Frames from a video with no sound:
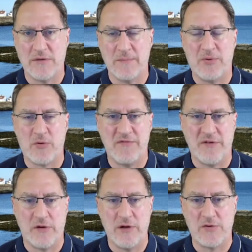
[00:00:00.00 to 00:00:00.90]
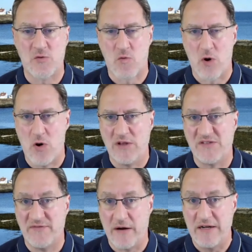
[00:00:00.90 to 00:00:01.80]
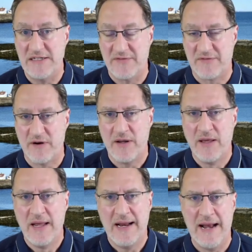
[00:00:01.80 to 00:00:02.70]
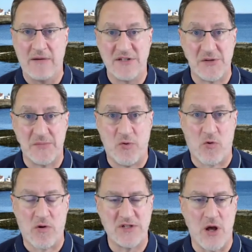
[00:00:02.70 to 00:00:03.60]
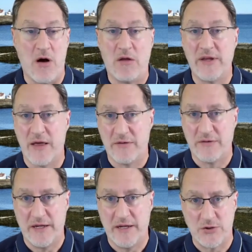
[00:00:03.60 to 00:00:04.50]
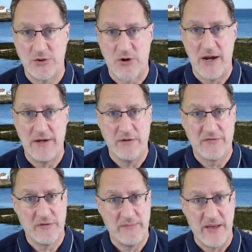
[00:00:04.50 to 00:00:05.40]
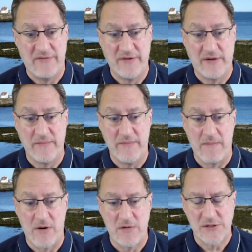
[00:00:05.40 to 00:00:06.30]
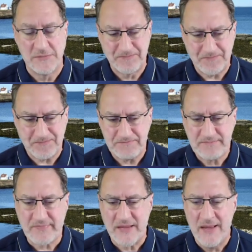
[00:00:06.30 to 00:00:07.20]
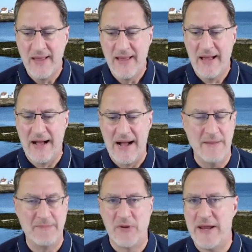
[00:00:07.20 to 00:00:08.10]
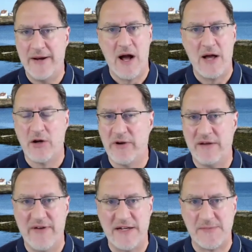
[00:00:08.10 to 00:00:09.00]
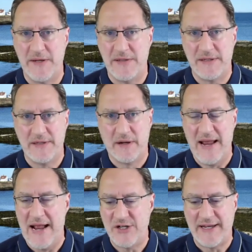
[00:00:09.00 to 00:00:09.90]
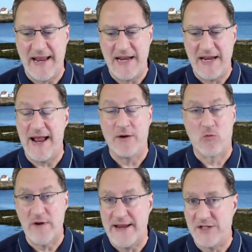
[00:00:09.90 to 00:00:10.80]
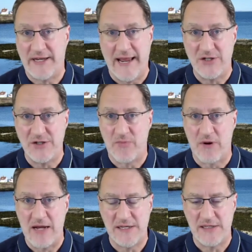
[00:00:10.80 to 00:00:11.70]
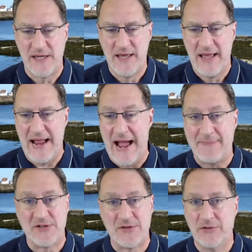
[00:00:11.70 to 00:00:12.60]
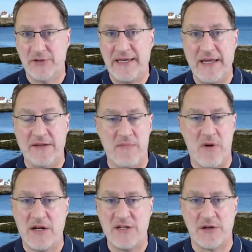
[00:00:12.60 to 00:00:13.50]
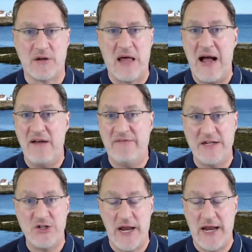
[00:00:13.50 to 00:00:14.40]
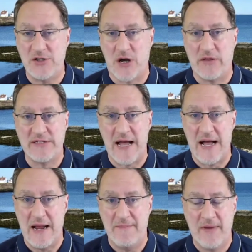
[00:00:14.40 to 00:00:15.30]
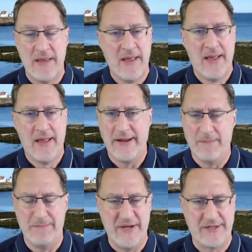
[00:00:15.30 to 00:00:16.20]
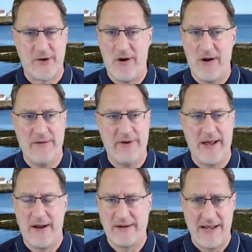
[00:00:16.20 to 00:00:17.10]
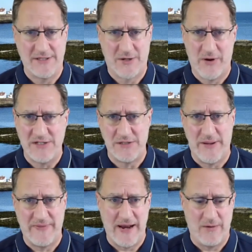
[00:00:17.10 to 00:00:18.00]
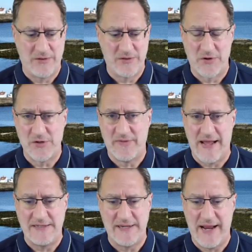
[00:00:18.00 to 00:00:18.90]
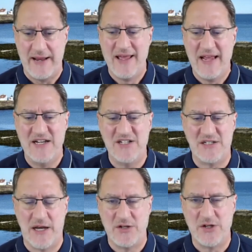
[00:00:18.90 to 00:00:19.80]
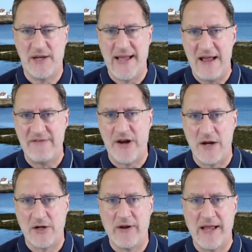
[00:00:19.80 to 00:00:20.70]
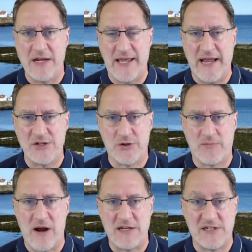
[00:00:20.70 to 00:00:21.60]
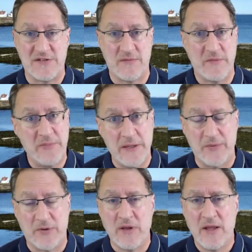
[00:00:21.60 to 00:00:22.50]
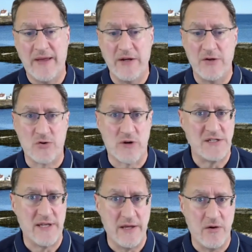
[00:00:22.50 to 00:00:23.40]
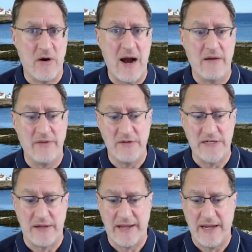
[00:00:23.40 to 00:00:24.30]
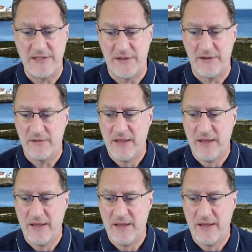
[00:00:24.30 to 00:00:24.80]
The portfolio's role is very different in how it supports all the other things you're trying to do for the benefit of the members. Implement an ongoing investment education and re-education process. Absolutely key. The markets are alive. They change all the time. You know, Bitcoin, we got all kinds of questions about that. I won't torture you with that today. It just tells you got to have an ongoing educational process from the people that you trust, that you hire, that you delegate to.